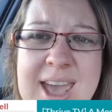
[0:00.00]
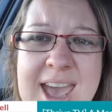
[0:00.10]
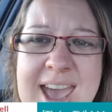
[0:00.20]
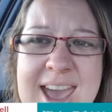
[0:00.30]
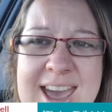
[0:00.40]

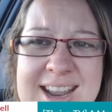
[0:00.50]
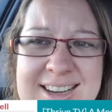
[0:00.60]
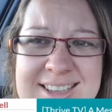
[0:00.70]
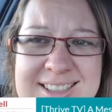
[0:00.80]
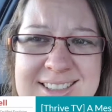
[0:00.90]

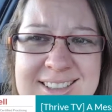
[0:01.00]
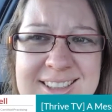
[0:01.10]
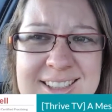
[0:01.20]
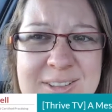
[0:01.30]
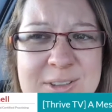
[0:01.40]
And
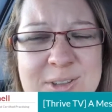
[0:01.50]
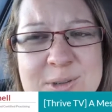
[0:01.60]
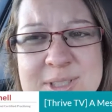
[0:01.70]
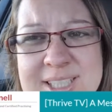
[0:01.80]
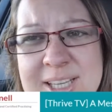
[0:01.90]
if
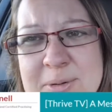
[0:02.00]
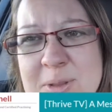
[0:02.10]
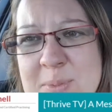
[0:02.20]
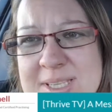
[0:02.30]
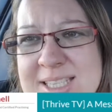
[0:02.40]
you're dealing
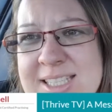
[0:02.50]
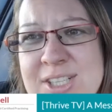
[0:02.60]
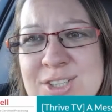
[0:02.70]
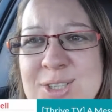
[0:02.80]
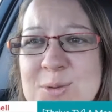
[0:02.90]
with business
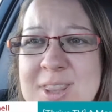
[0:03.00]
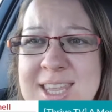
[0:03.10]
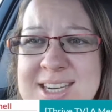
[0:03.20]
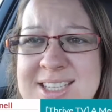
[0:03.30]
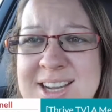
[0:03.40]
issues with
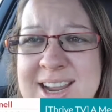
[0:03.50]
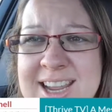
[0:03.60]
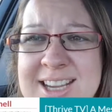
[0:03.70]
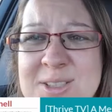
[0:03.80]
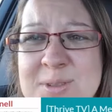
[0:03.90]
the
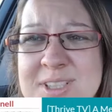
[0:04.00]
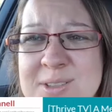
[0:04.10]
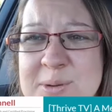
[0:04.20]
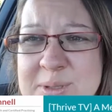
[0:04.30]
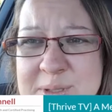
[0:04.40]
NDIS, which
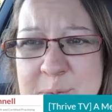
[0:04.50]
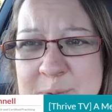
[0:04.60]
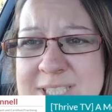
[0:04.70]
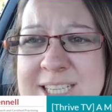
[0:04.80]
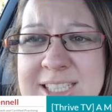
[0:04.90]
is also
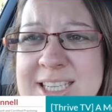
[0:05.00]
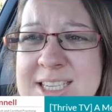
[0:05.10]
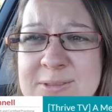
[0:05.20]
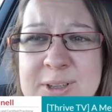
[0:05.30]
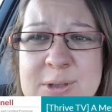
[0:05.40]
particularly
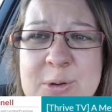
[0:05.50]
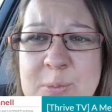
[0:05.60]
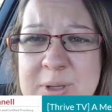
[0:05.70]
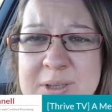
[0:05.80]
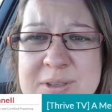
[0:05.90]
difficult
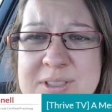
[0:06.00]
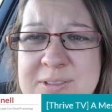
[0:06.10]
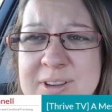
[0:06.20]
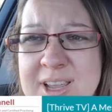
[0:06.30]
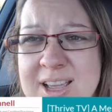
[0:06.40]
because
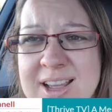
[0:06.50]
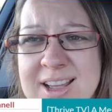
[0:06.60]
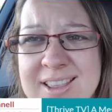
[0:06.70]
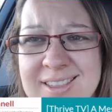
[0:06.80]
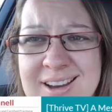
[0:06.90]
of
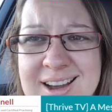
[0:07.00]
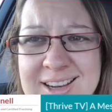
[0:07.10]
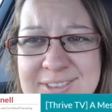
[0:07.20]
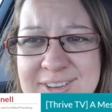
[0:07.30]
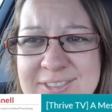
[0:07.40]
the high
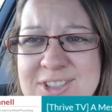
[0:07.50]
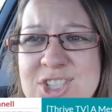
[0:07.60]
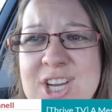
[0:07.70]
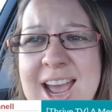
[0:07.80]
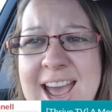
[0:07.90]
level of
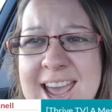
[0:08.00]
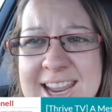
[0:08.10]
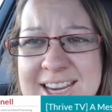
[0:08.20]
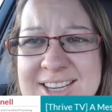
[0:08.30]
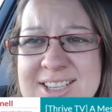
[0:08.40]

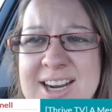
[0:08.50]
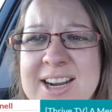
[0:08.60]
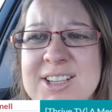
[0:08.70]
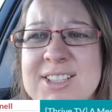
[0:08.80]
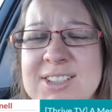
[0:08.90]
change and
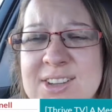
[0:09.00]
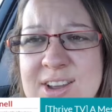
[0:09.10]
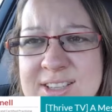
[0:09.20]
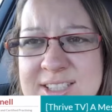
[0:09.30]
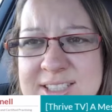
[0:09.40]

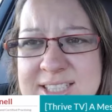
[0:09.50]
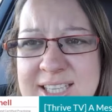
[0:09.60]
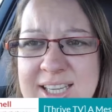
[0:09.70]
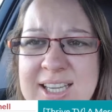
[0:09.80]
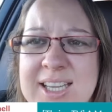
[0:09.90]

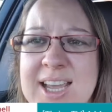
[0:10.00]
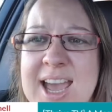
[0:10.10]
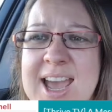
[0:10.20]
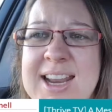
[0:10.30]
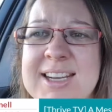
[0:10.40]
uncertainty,
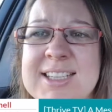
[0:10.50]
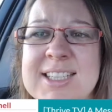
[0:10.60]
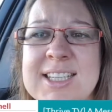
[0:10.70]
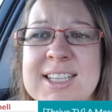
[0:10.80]
and